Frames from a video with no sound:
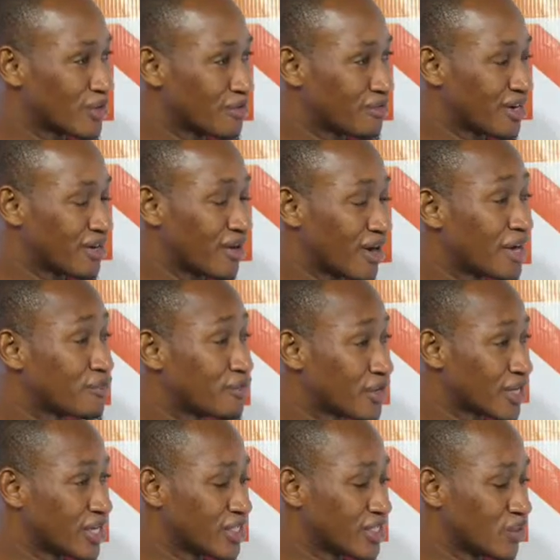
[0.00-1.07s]
of our
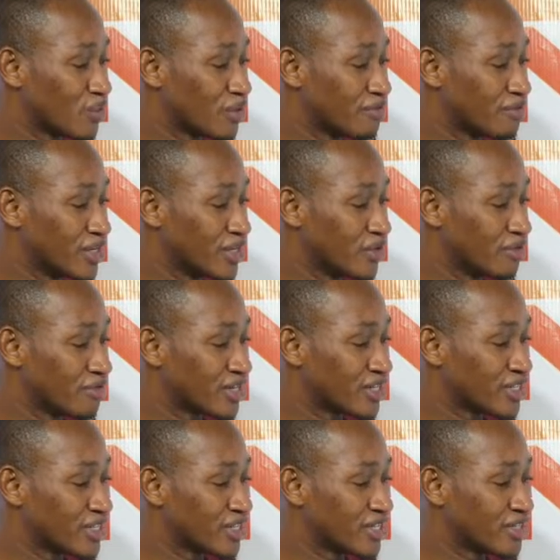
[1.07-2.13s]
advocacy with the
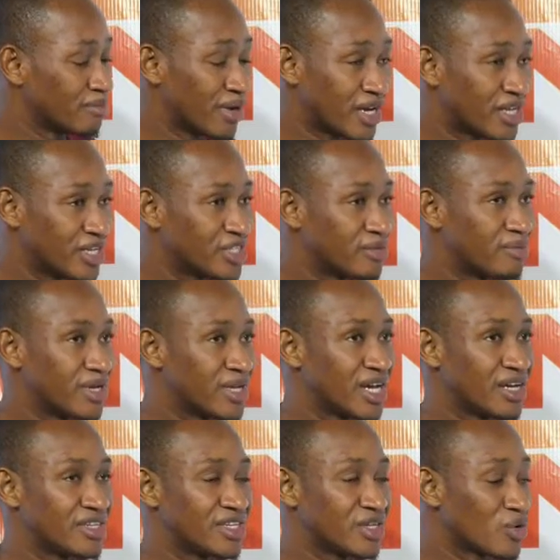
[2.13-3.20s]
university management
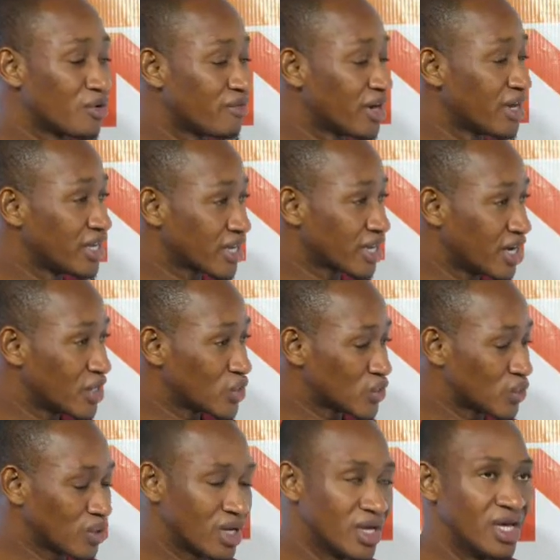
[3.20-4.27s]
and the governing
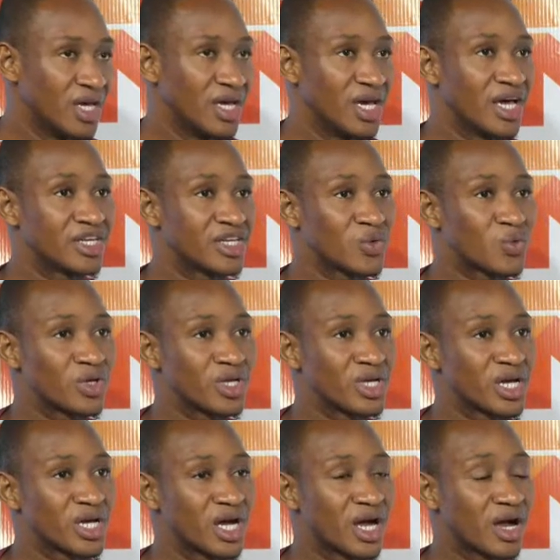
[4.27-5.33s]
council. And we
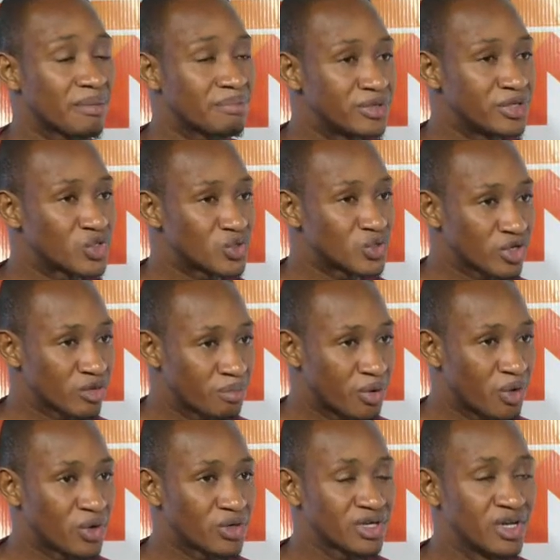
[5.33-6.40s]
are happy to
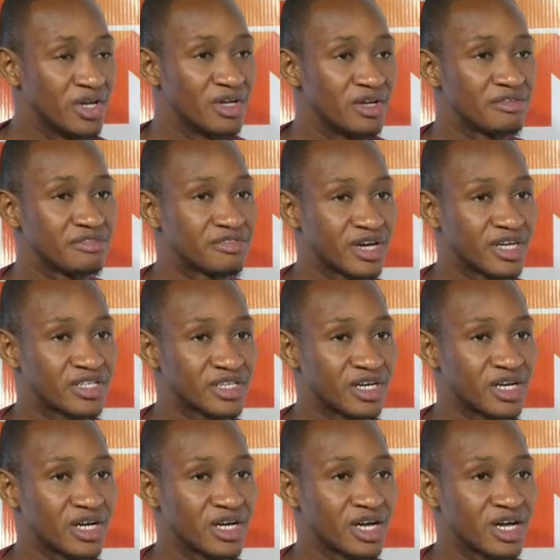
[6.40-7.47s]
report that
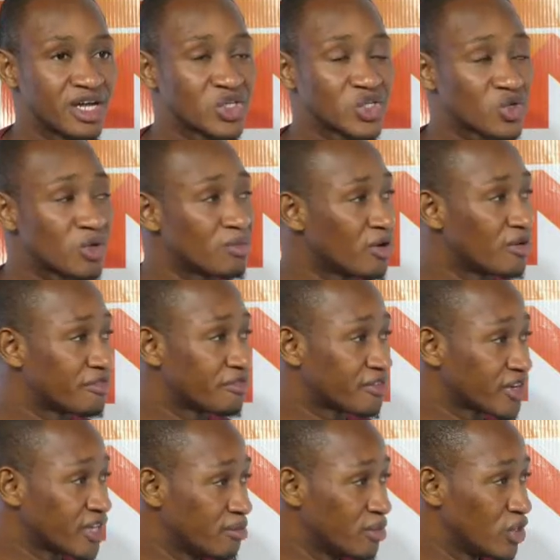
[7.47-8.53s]
a sum of
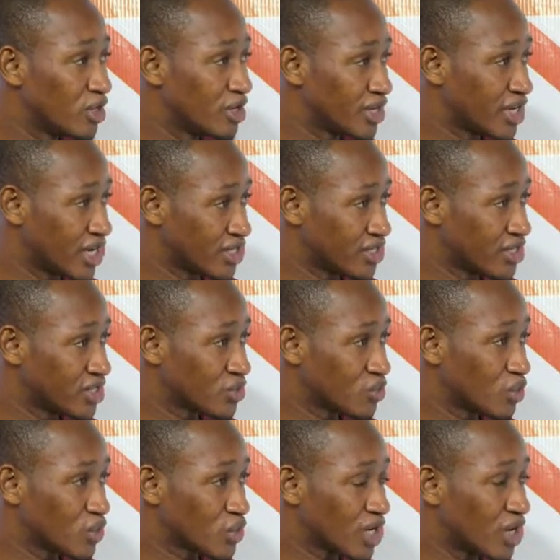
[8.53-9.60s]
$3 million
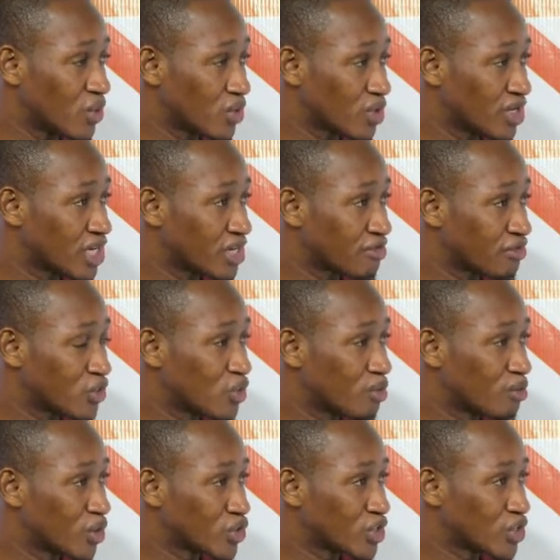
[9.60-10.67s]
was allocated for new
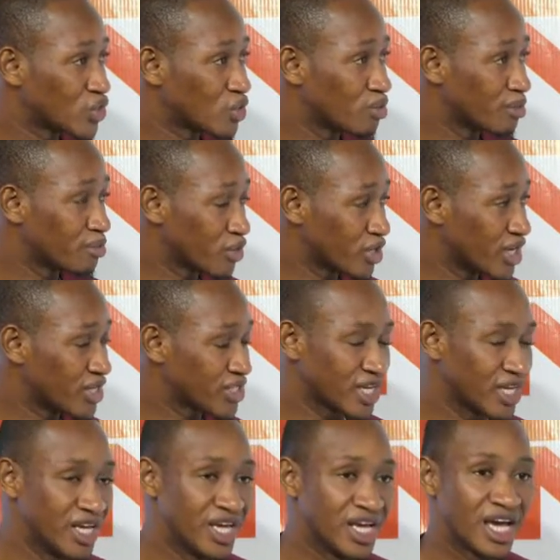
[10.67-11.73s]
buses to be purchased.
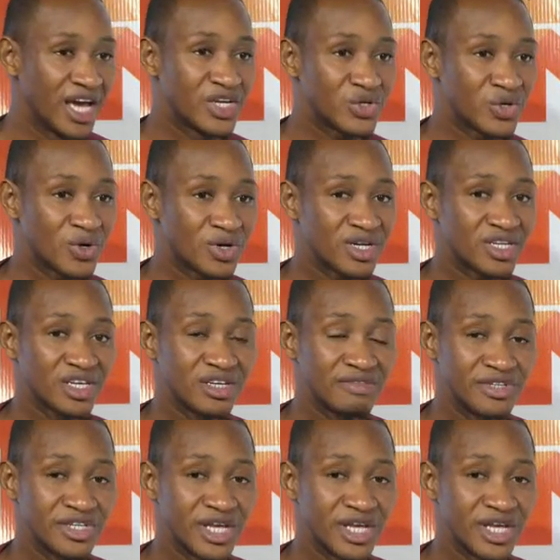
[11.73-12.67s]
And already, if the